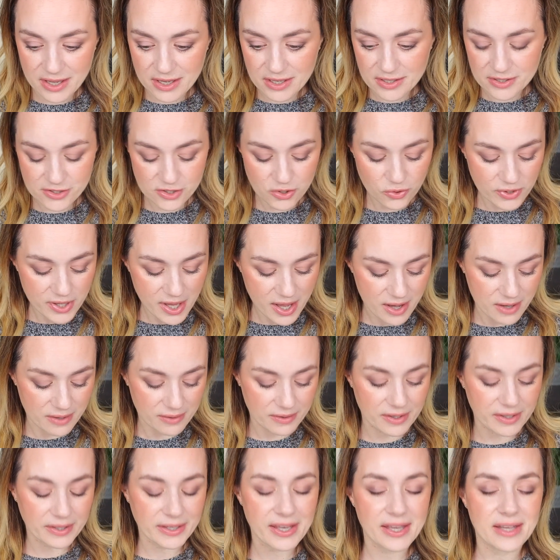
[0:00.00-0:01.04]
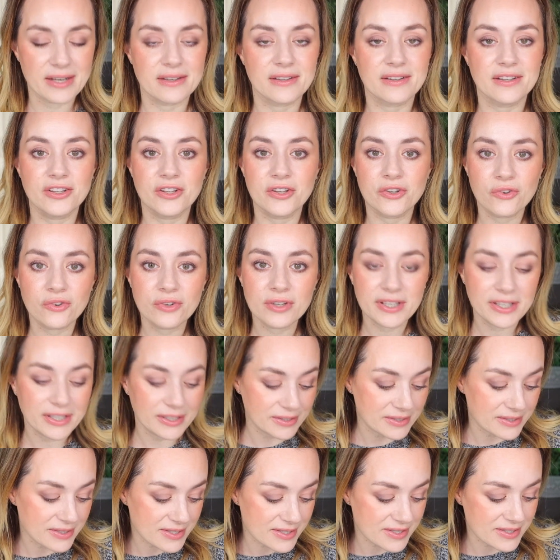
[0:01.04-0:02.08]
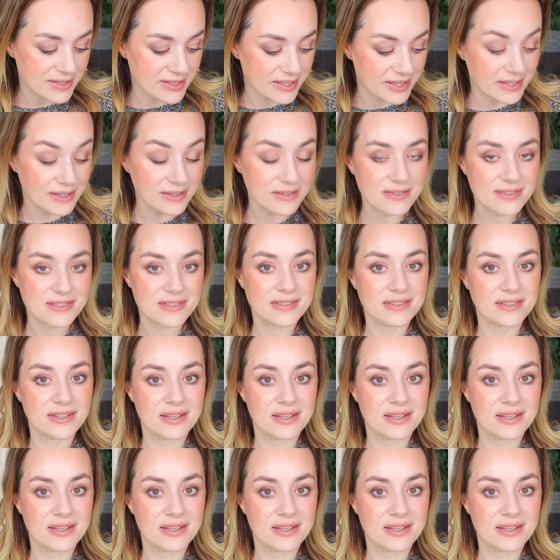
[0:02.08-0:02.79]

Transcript: So yeah, again, you don't need these things.